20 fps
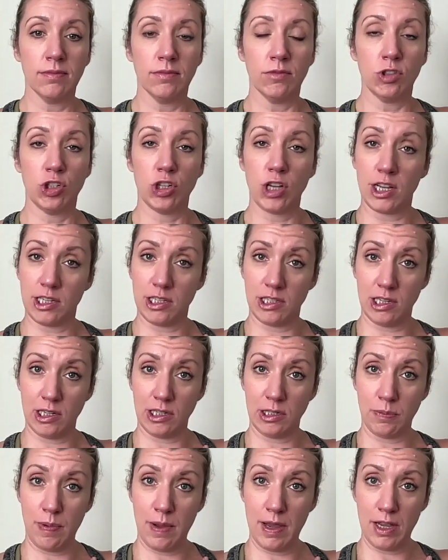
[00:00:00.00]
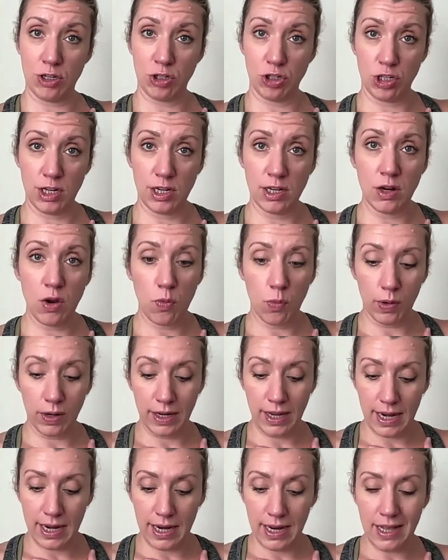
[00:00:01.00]
chest expansion. We're
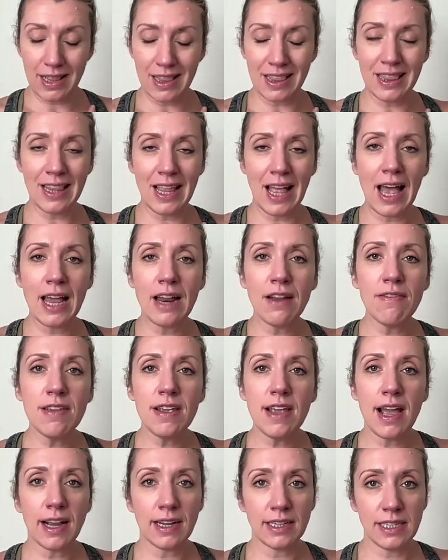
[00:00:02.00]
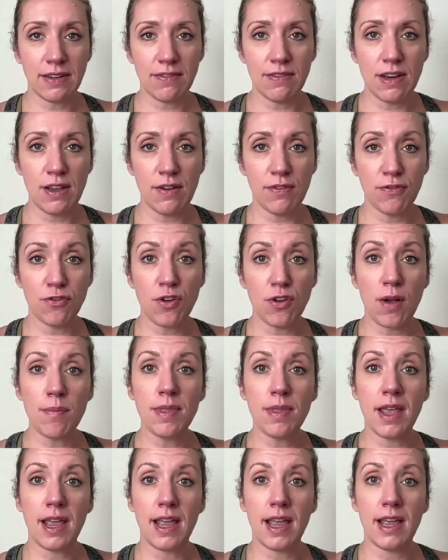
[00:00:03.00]
getting a lot of the activity from
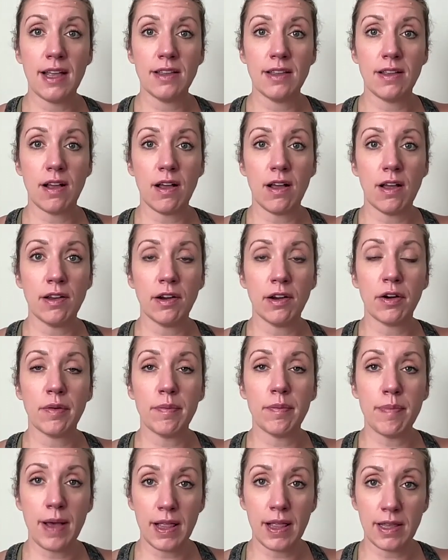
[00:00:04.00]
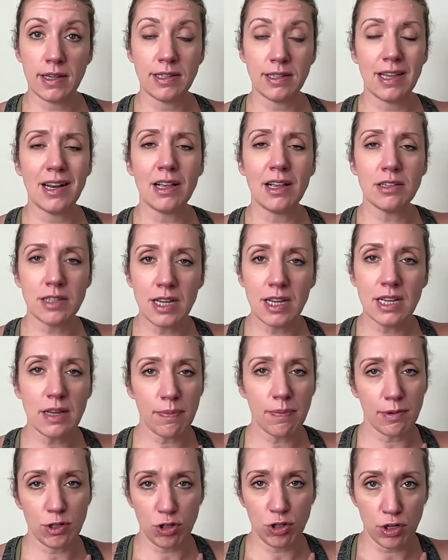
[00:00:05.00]
the hand on our bellies. And I'll stand
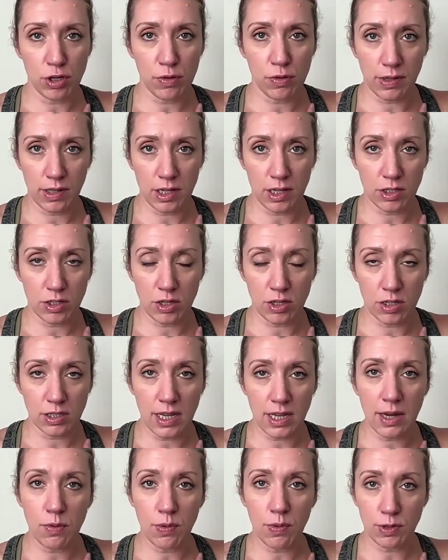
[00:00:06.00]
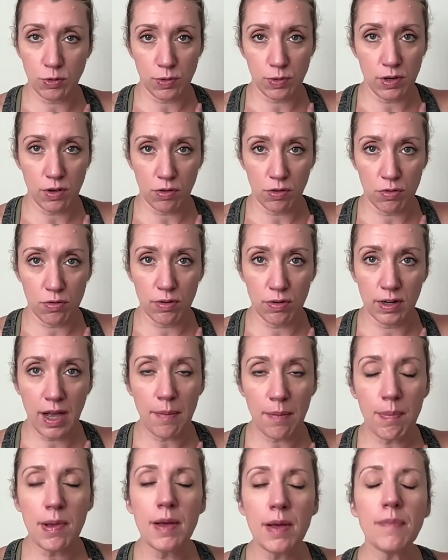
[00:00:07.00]
up and show you what this looks like once we go through a
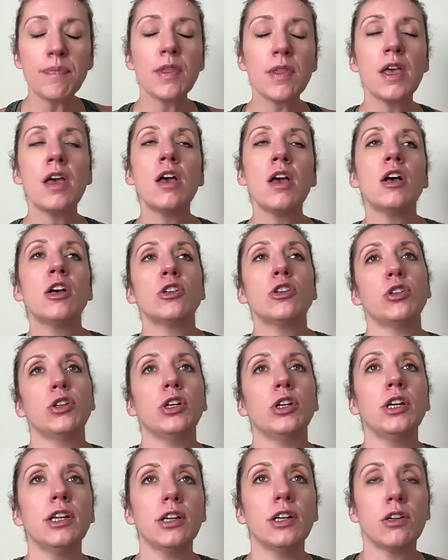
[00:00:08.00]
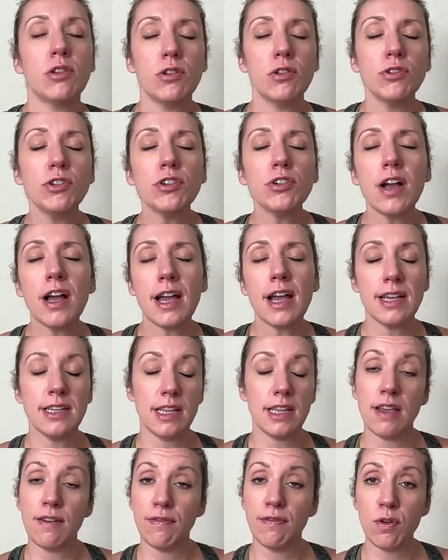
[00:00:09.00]
couple. So you're going to close your eyes
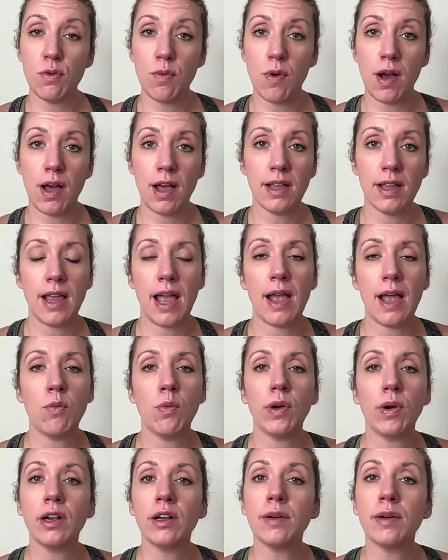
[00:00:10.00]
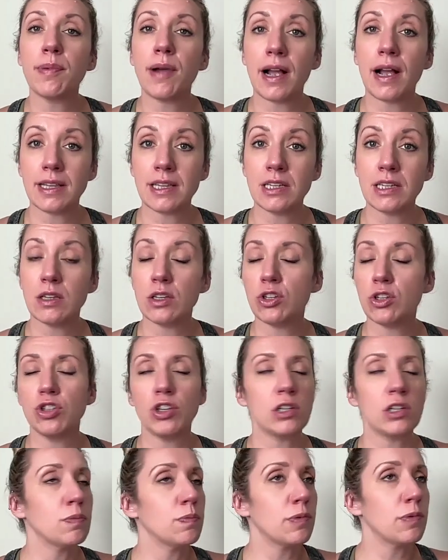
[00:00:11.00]
if you want, and we're going to practice
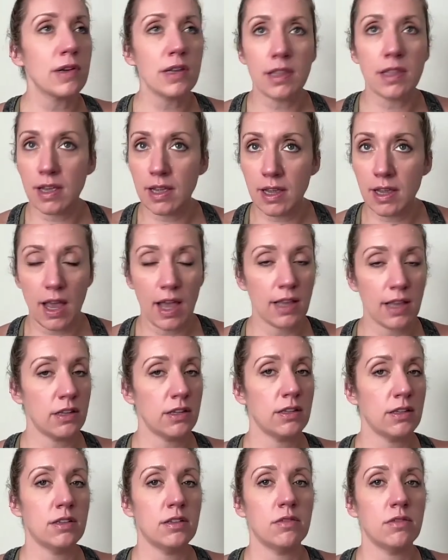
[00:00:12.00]
just breathing and